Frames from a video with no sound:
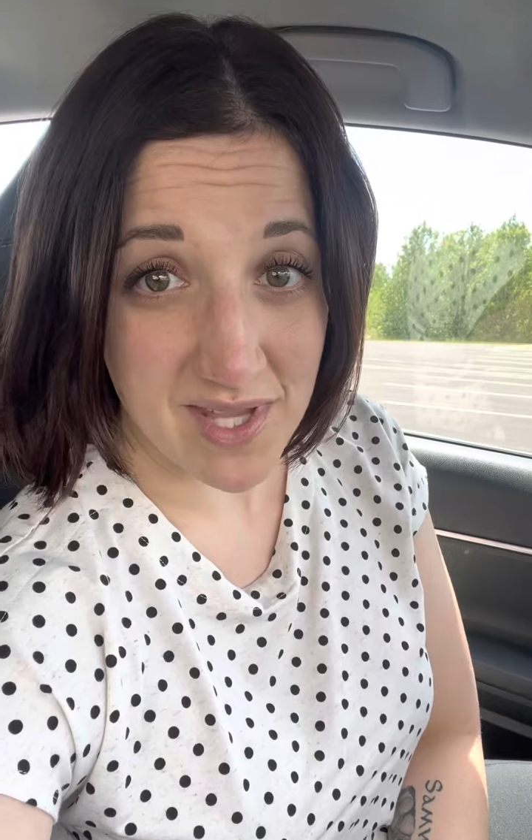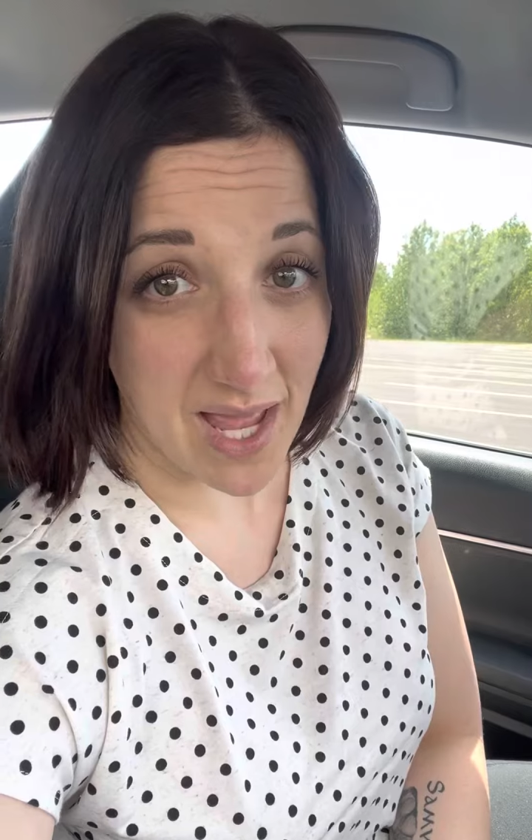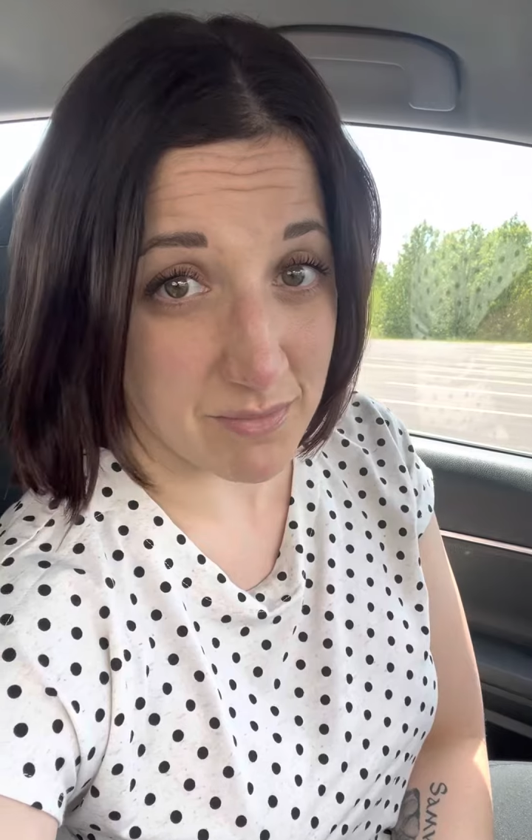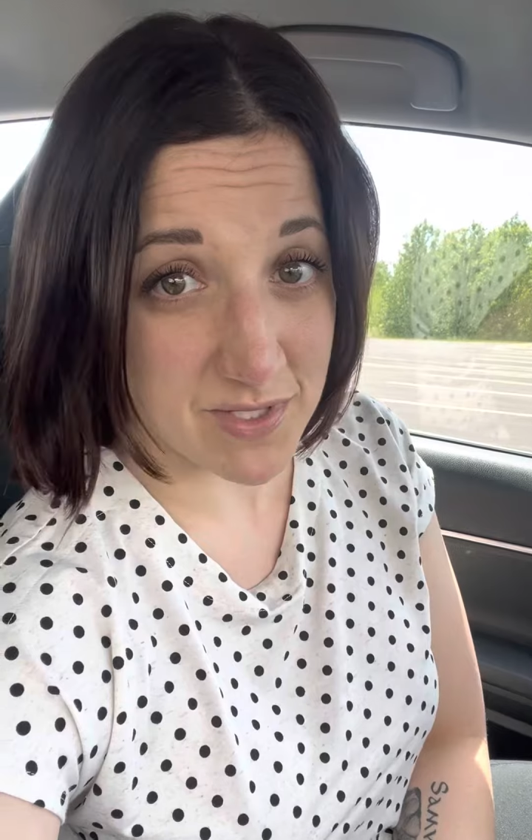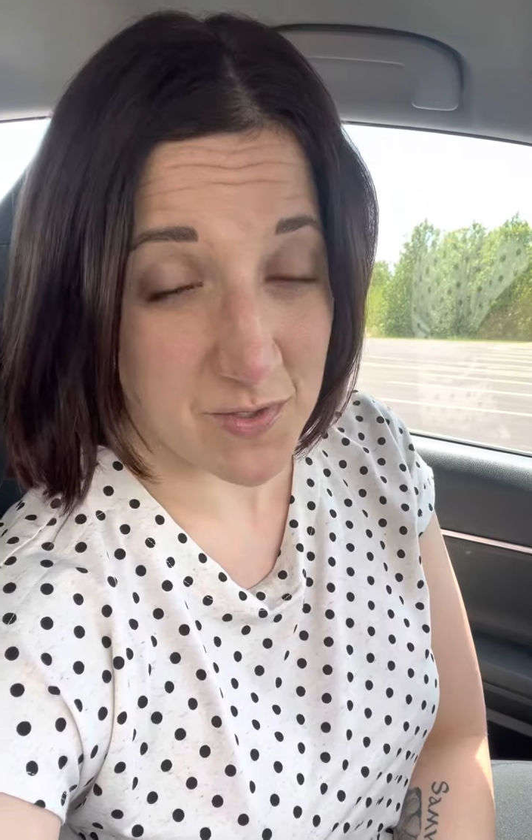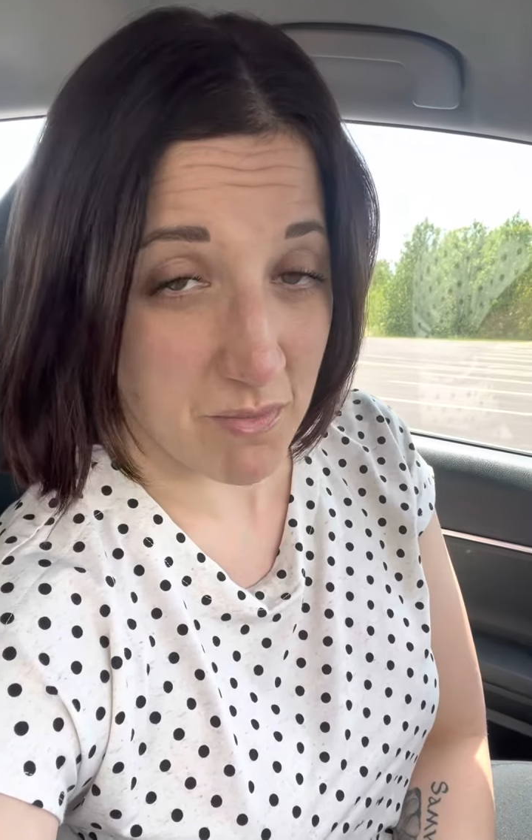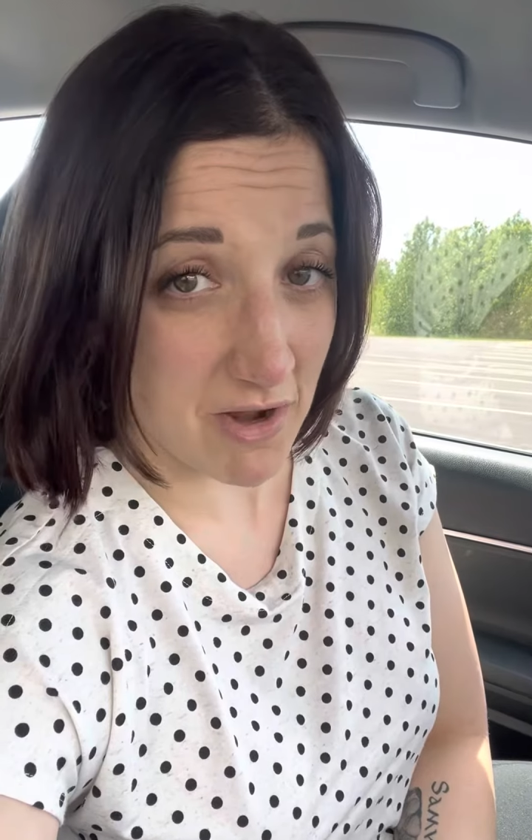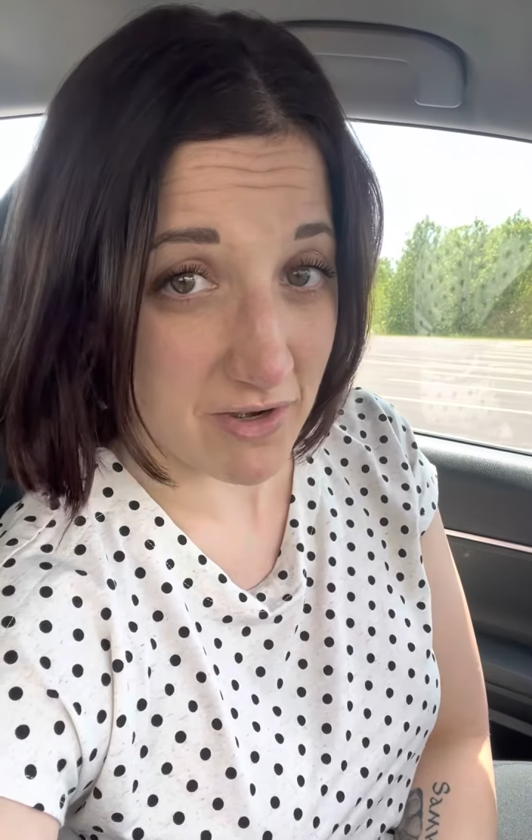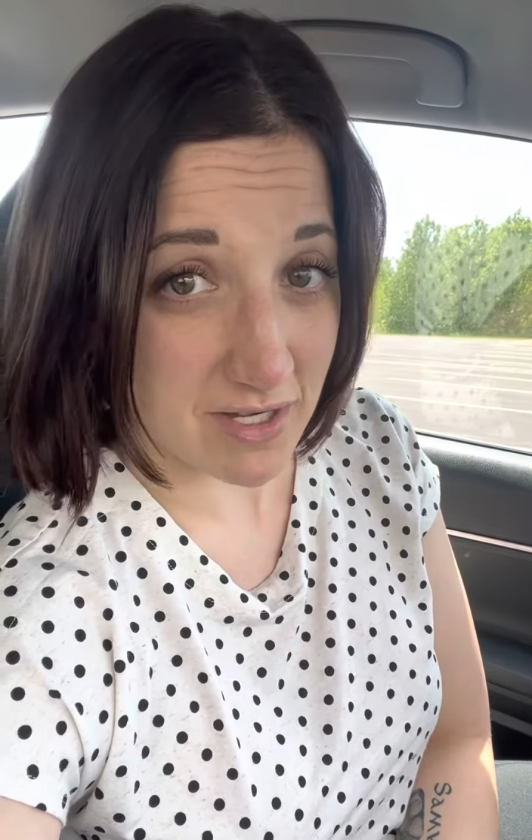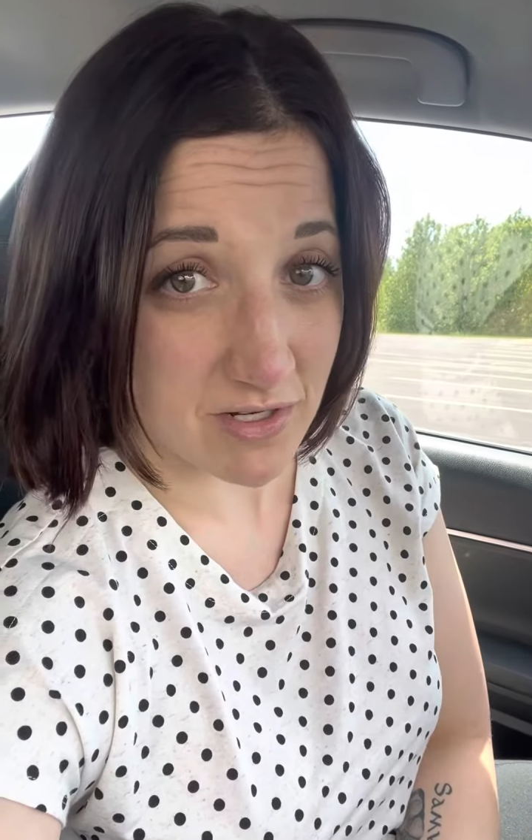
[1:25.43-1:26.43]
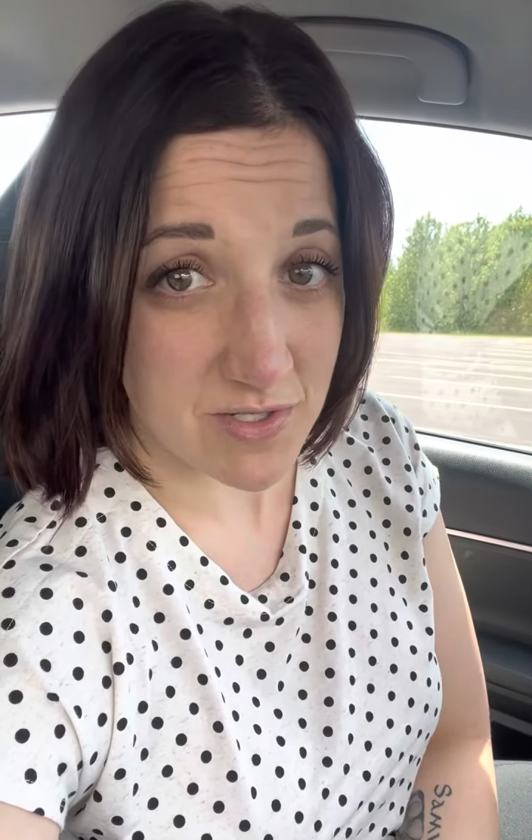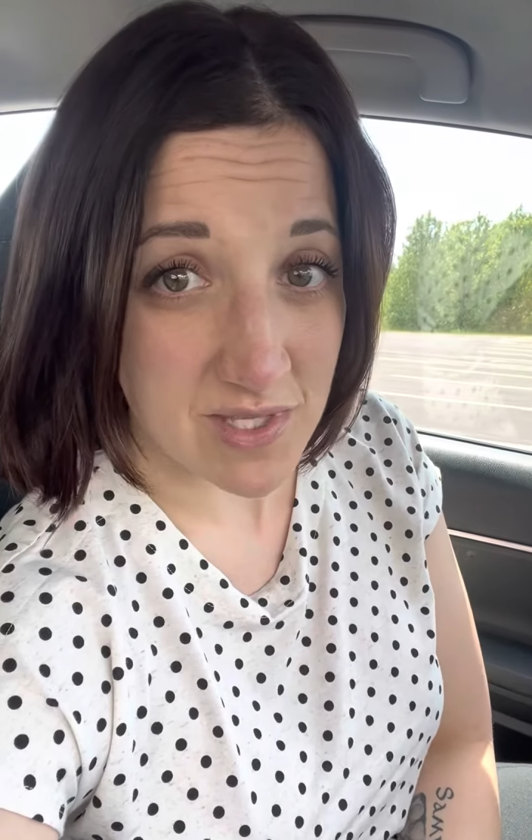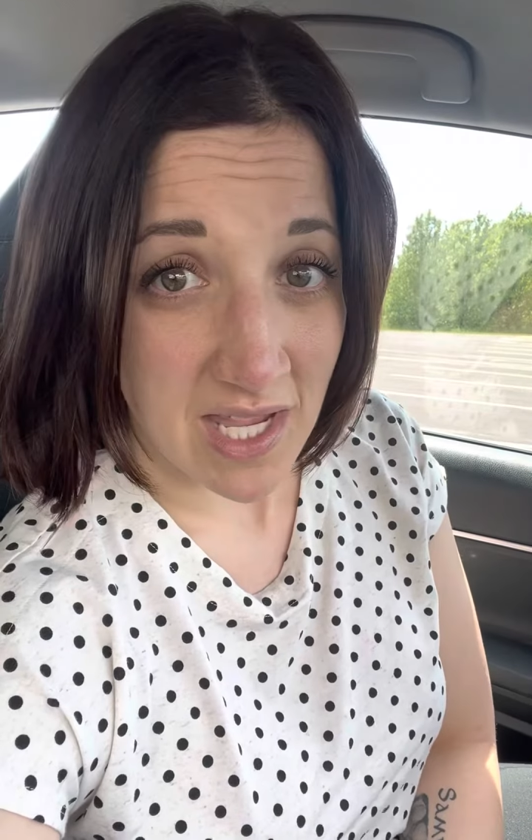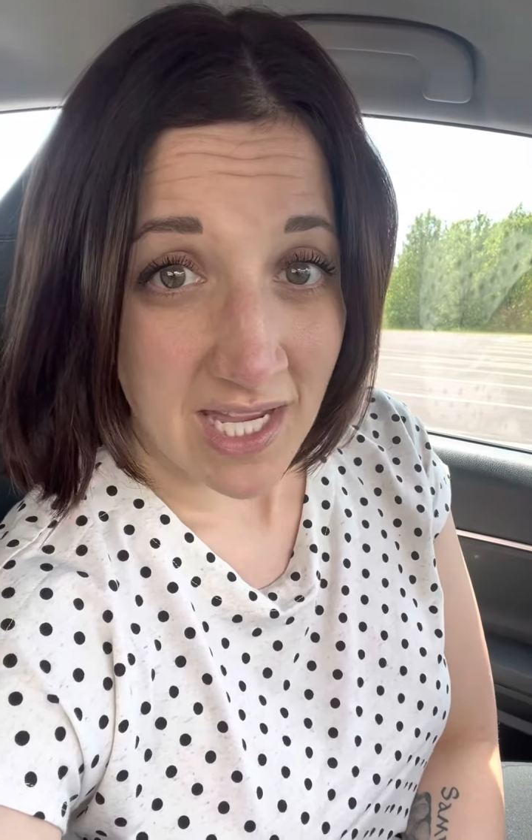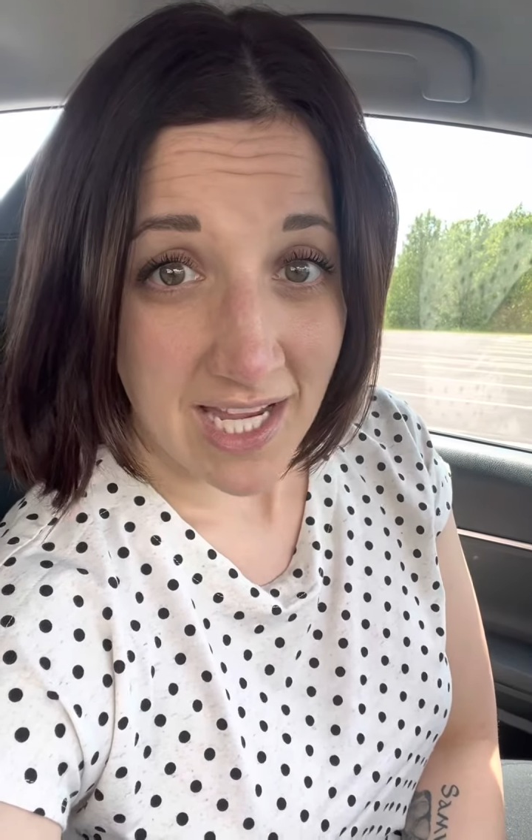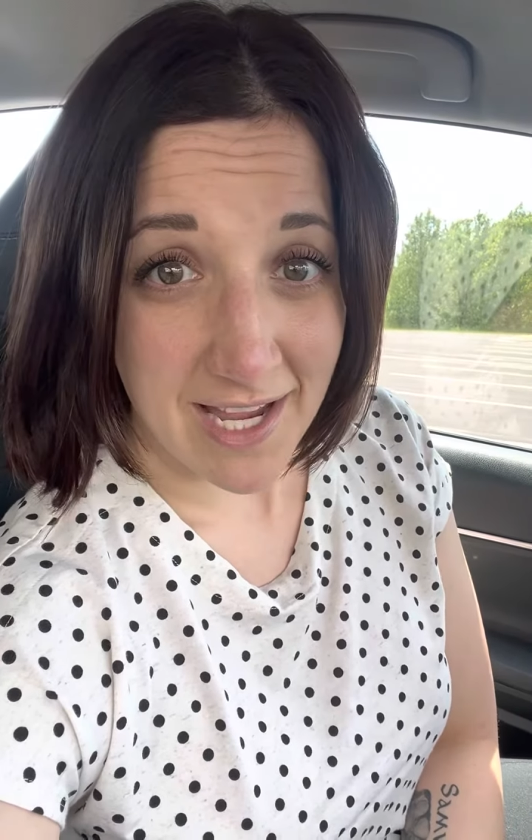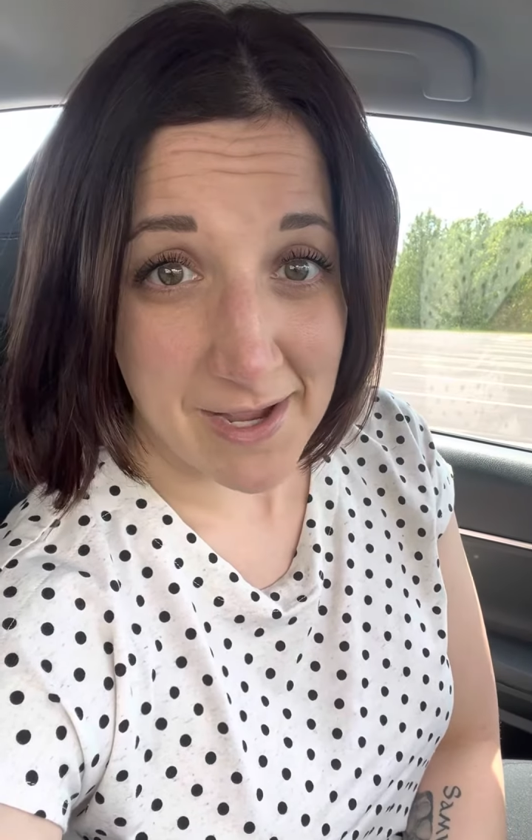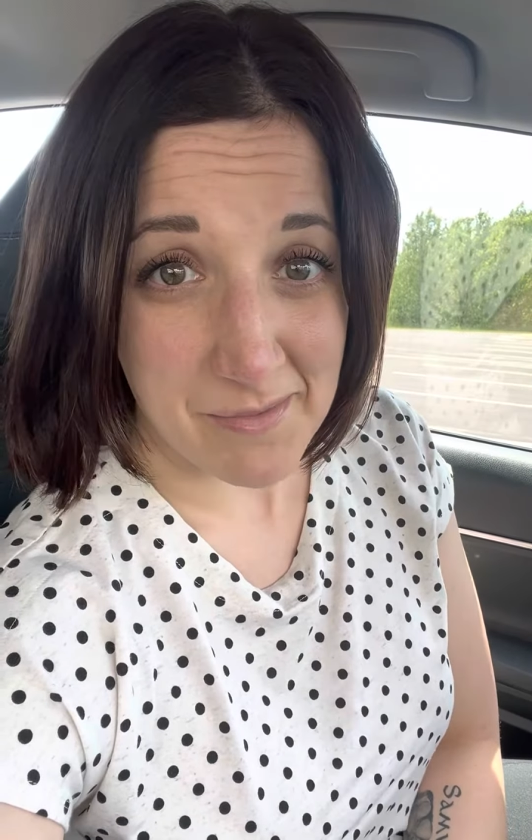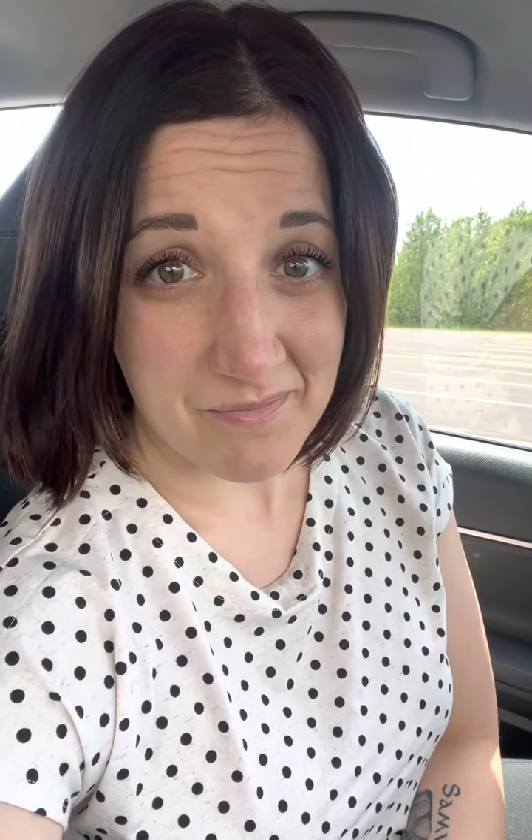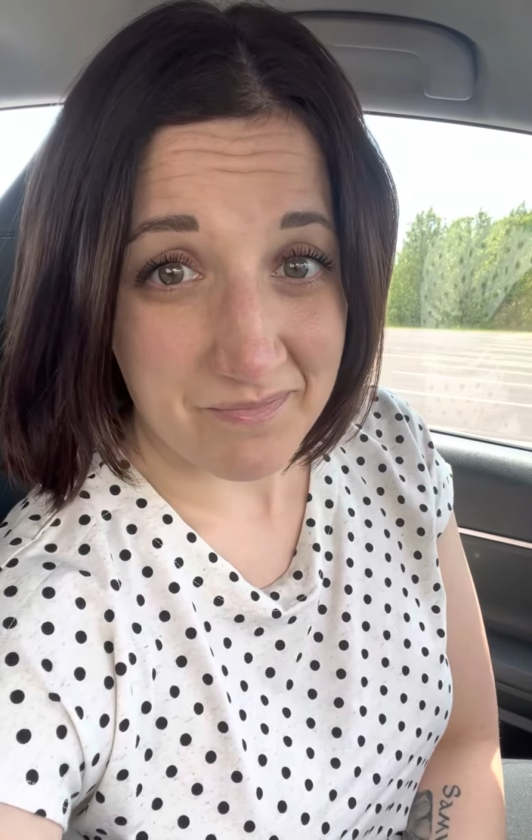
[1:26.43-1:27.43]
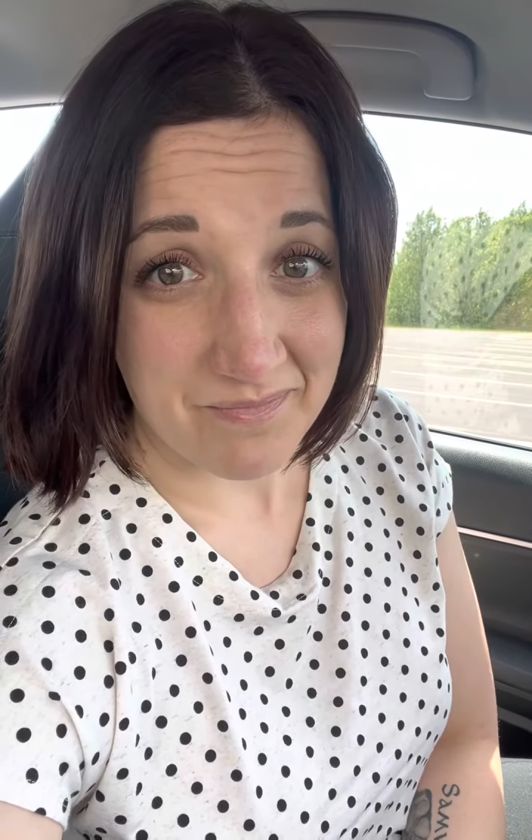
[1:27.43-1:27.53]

admins or moderators, and